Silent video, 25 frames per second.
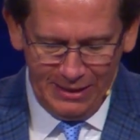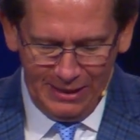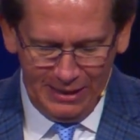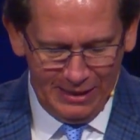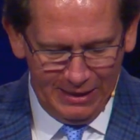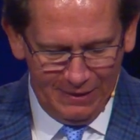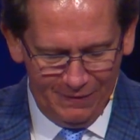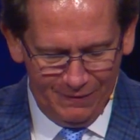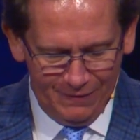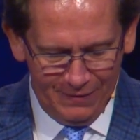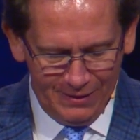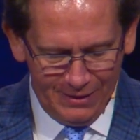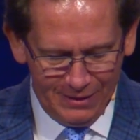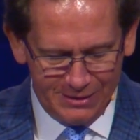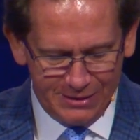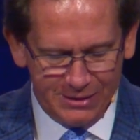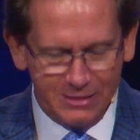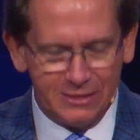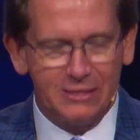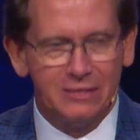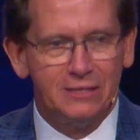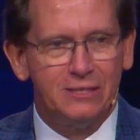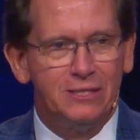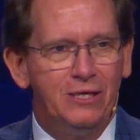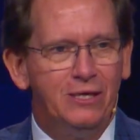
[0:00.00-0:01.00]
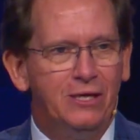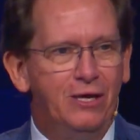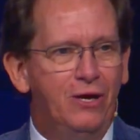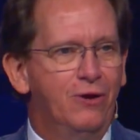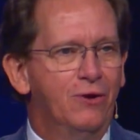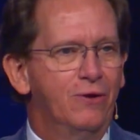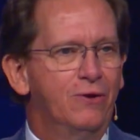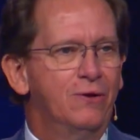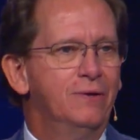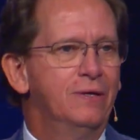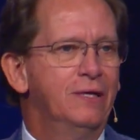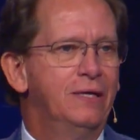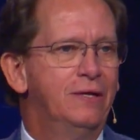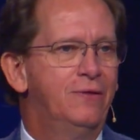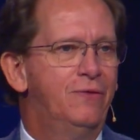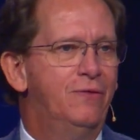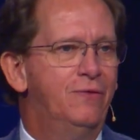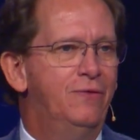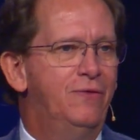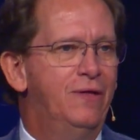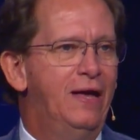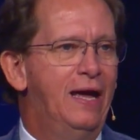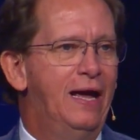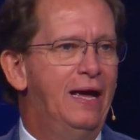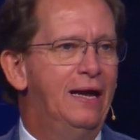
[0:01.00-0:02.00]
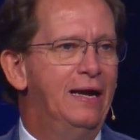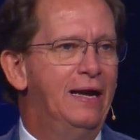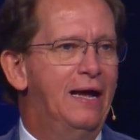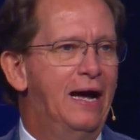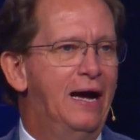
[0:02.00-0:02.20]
in this year, that